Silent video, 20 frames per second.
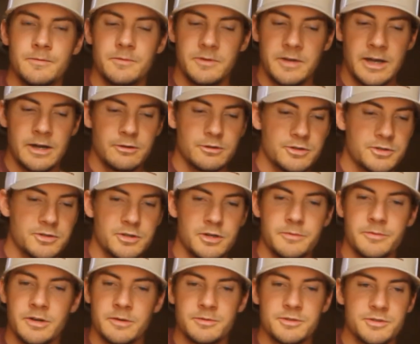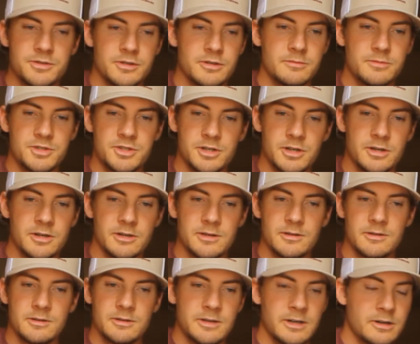down strum, up strum, chuck,
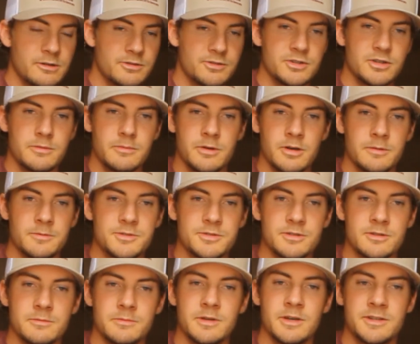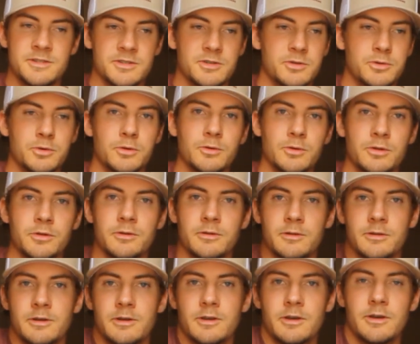down strum, up strum. It's a cool
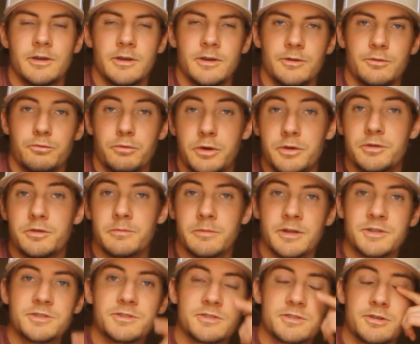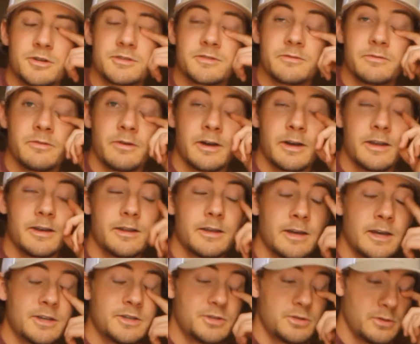little rhythm that you start to find as